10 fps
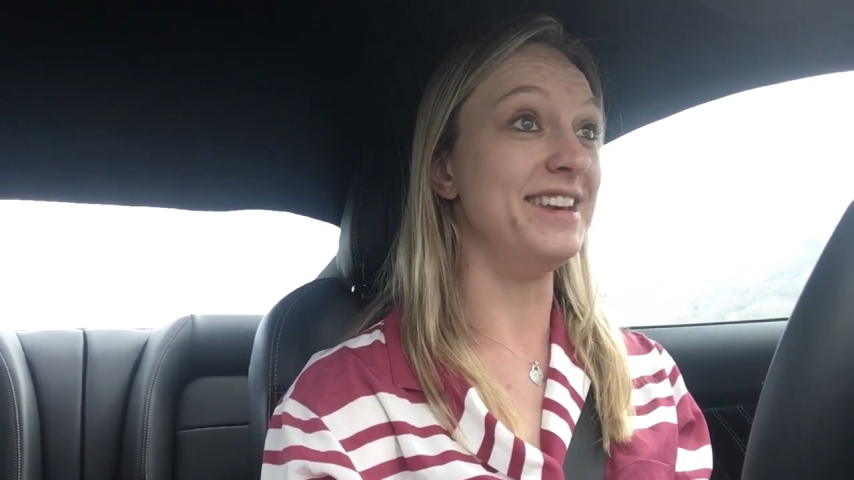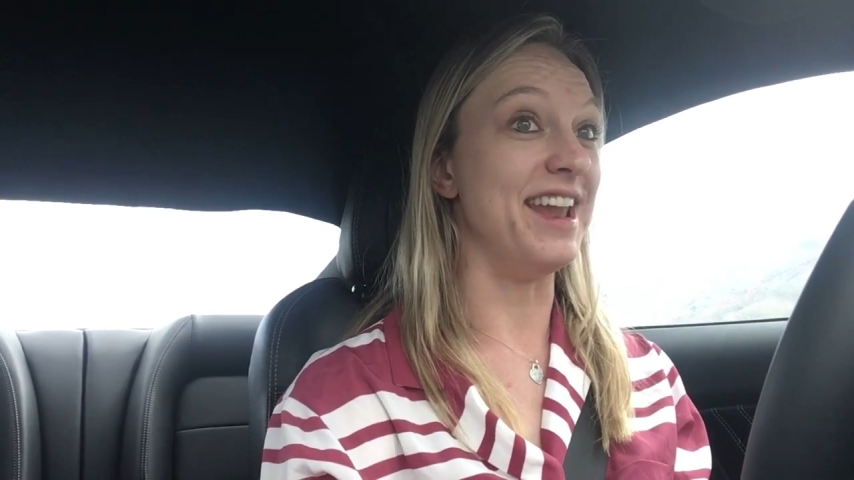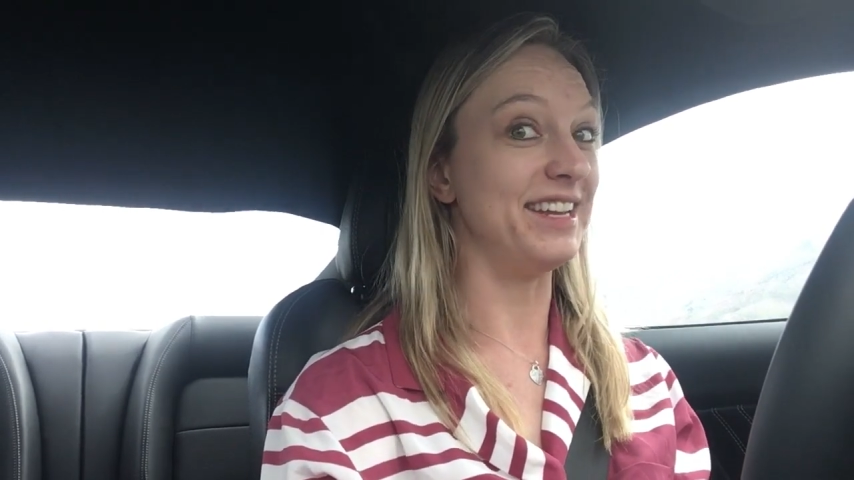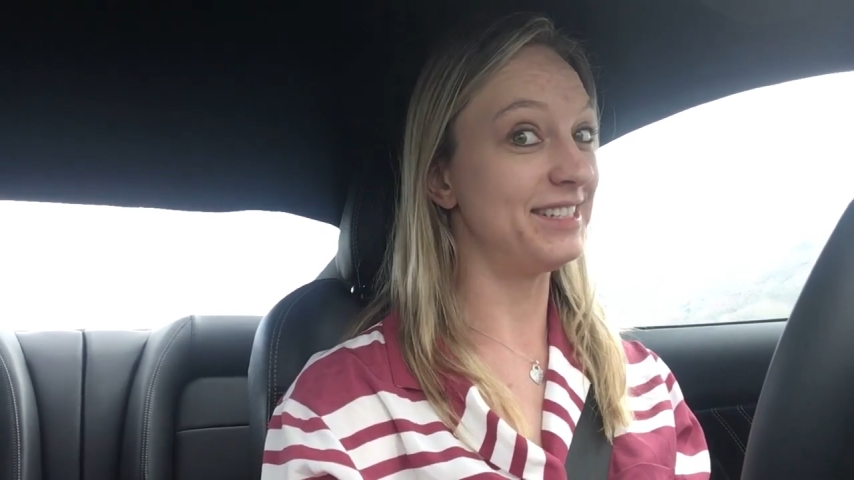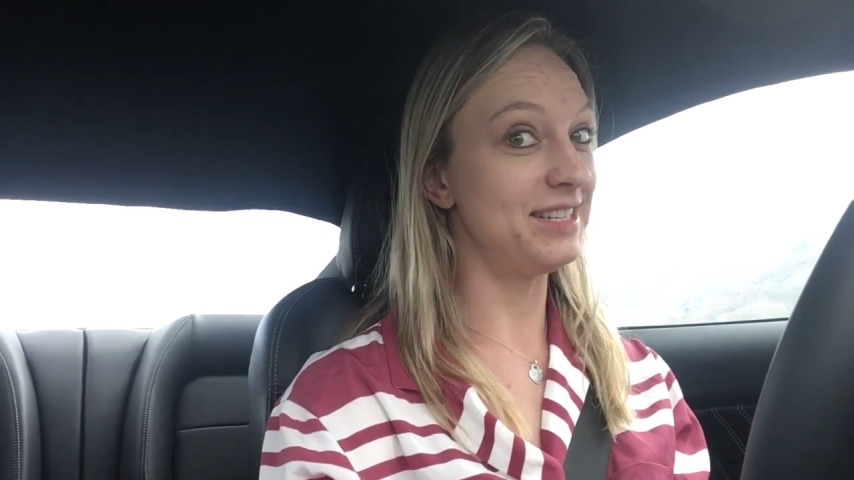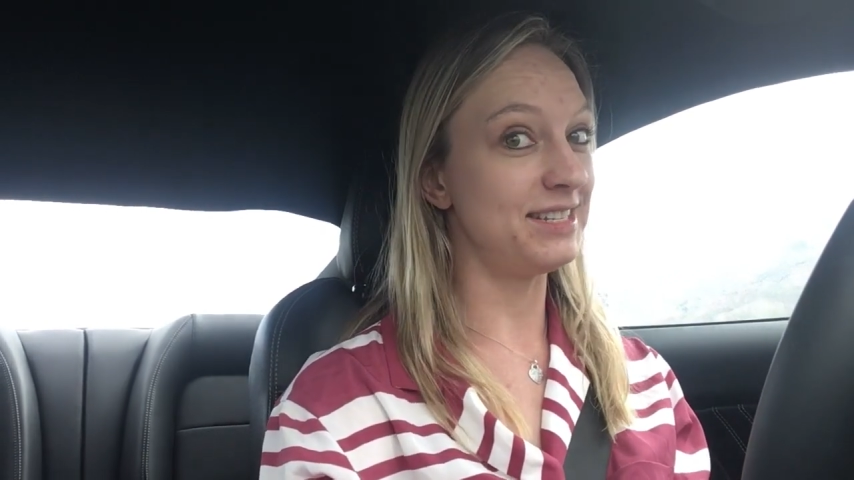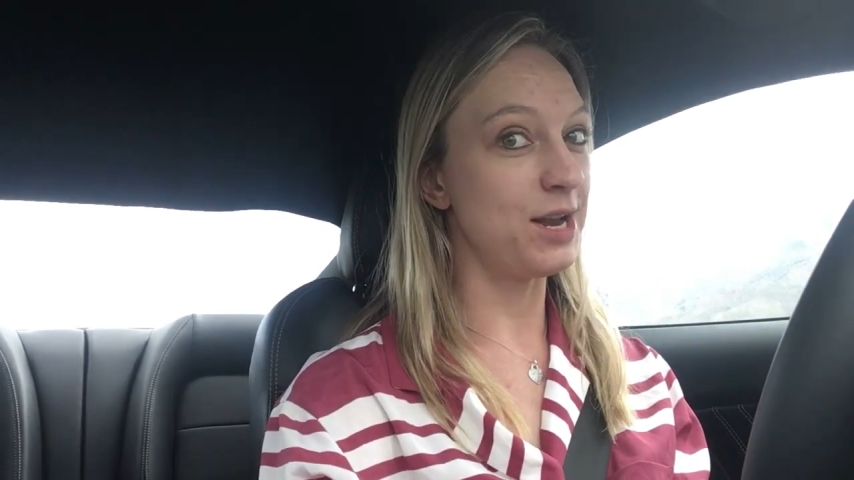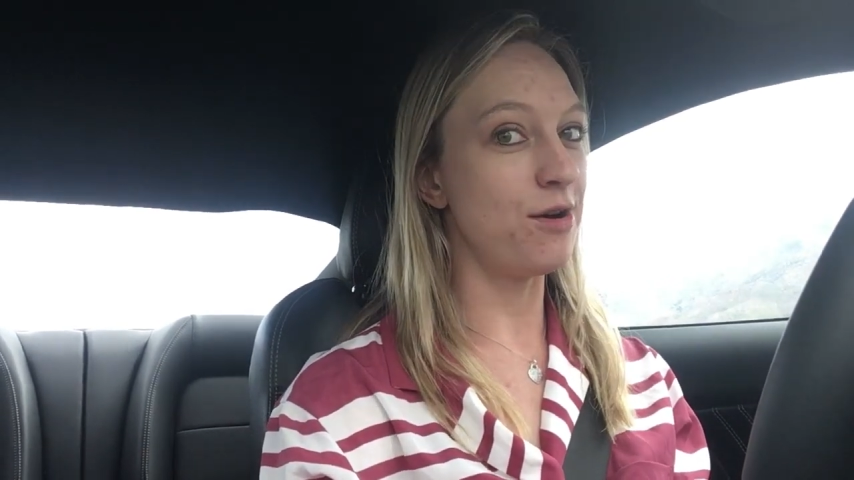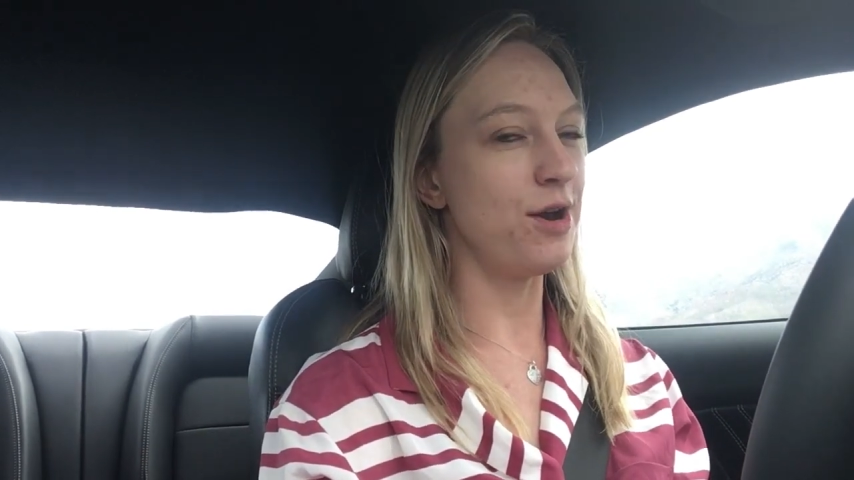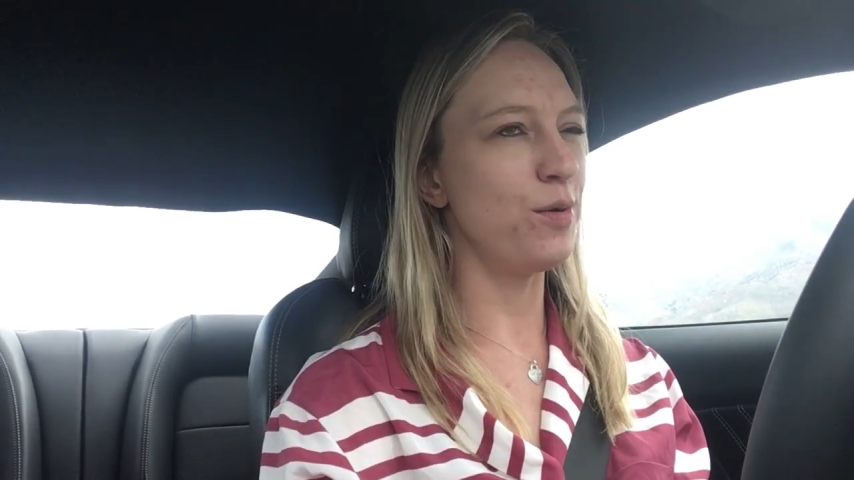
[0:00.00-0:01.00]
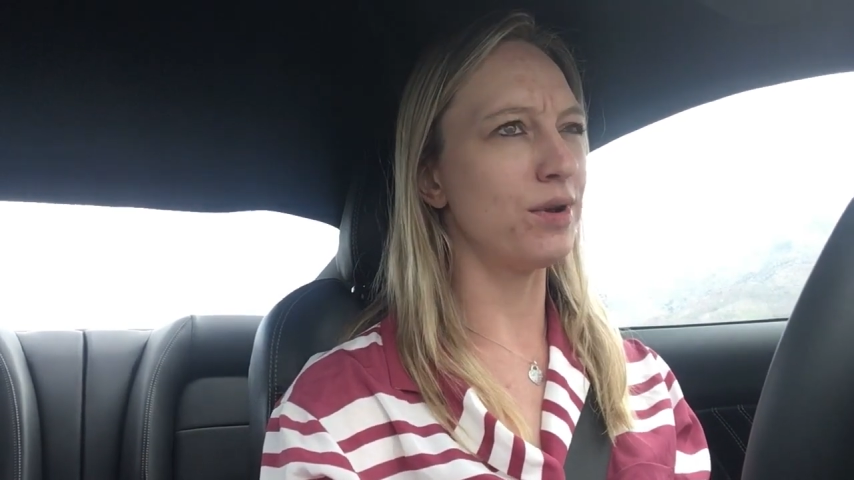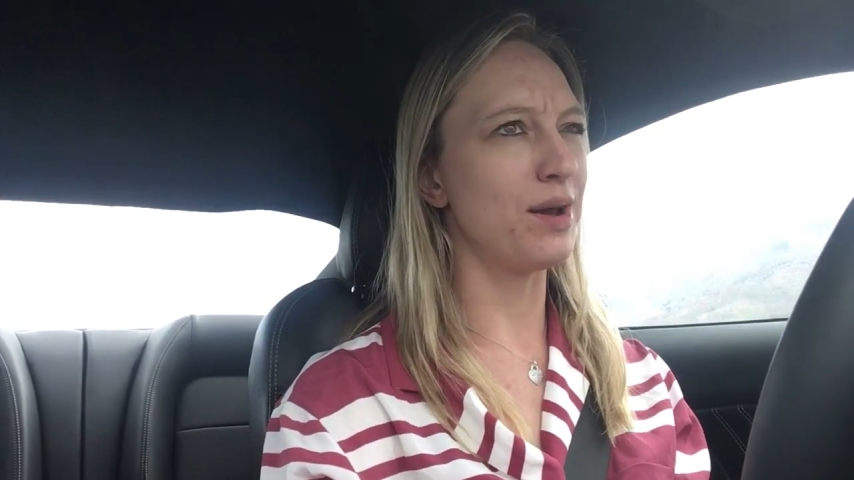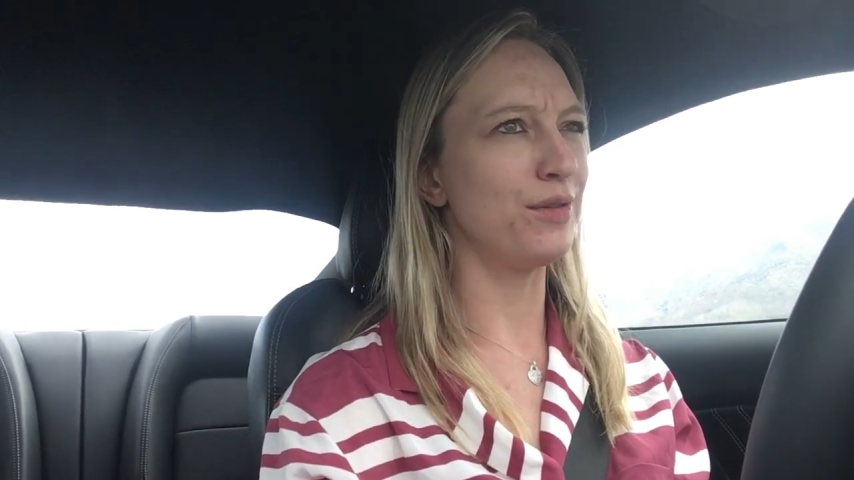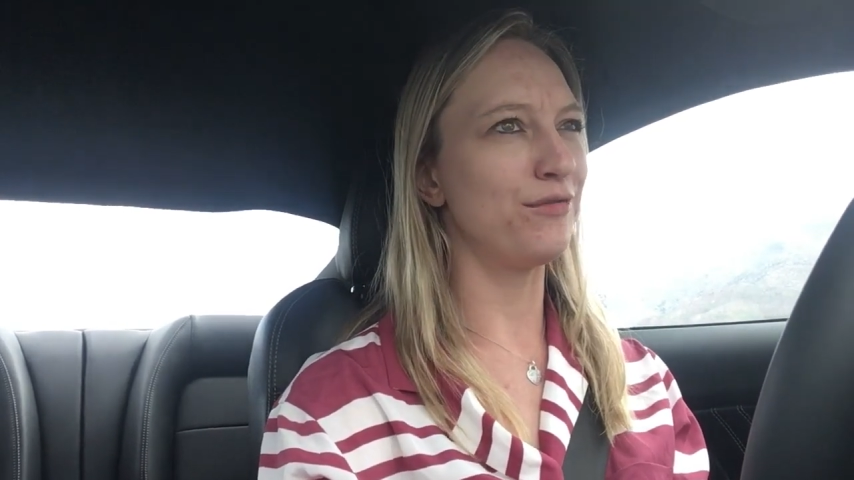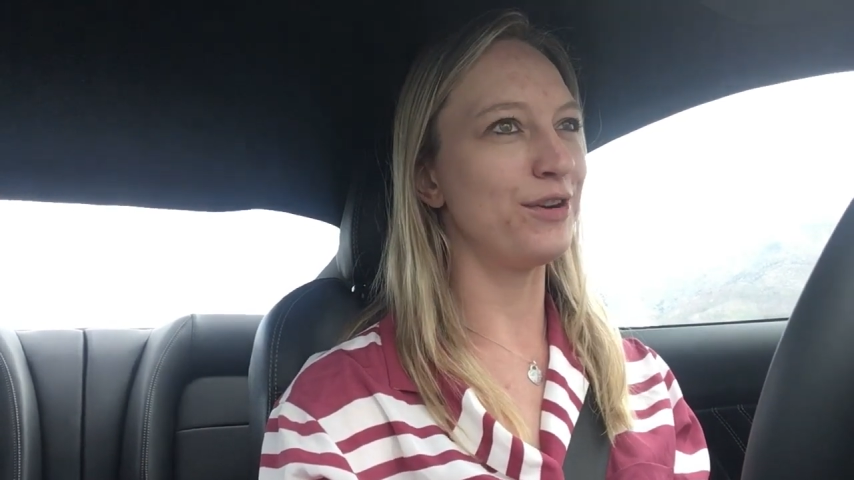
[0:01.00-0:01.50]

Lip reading: necessary when I'm on the